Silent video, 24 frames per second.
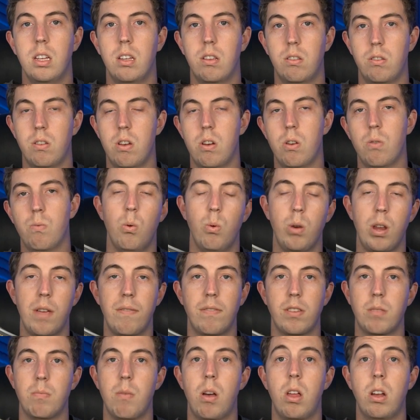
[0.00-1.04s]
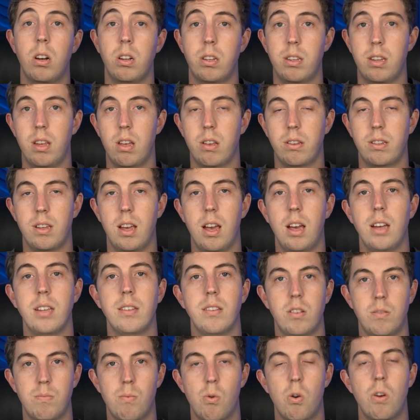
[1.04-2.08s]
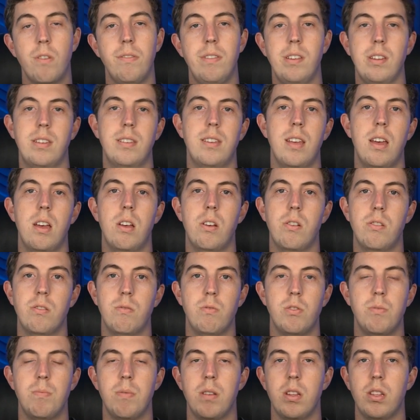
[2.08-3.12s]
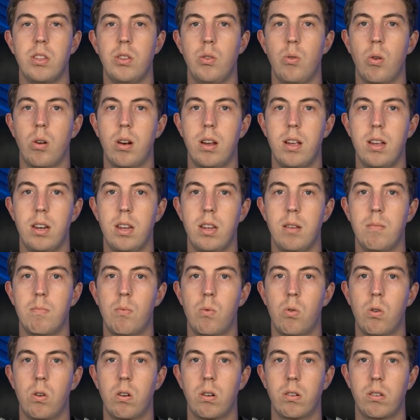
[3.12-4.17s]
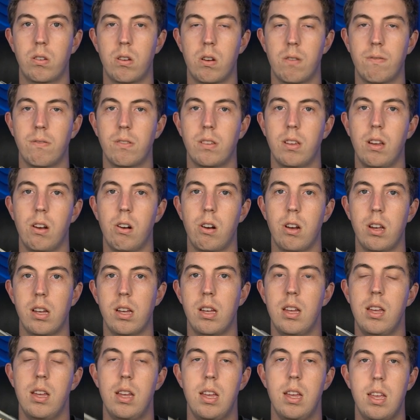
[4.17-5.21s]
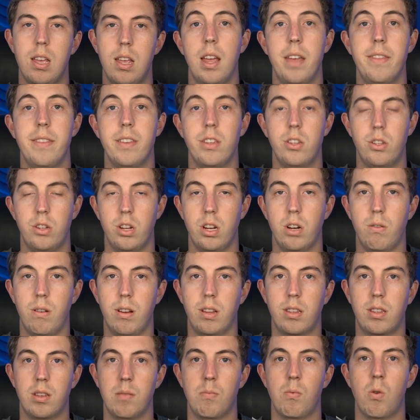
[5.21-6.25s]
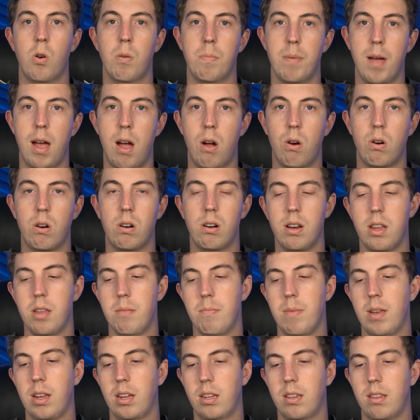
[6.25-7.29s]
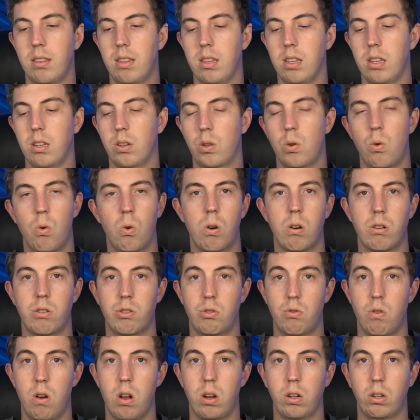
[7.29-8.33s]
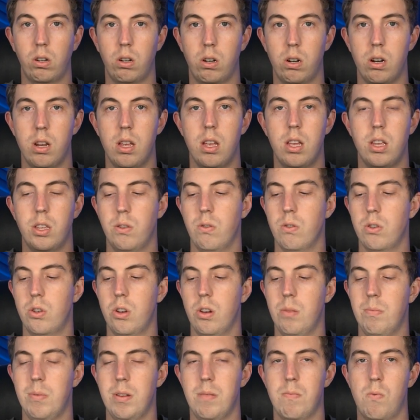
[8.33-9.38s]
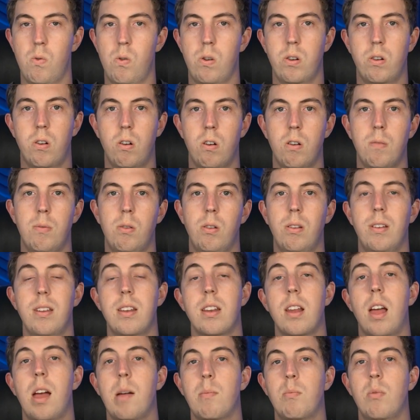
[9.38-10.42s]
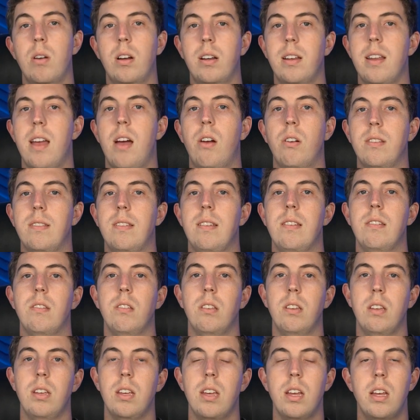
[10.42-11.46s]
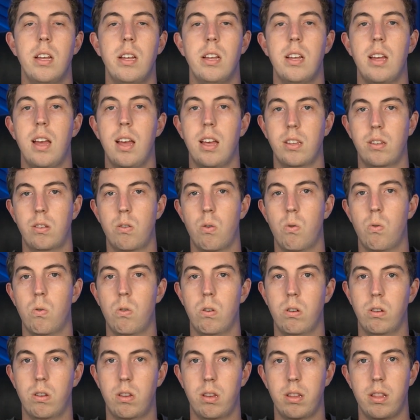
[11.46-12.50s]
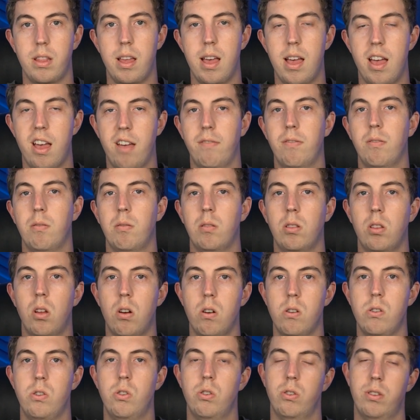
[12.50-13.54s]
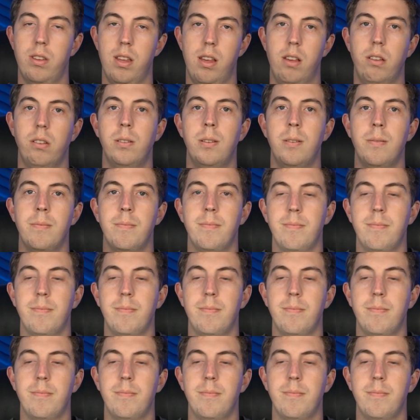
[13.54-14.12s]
So when you have a smaller cell size, there's more of these cells, which means you are hitting more surface area. And this generates some more power and makes the core stronger, so it should be more durable and not break down as easily as cores that have larger cells.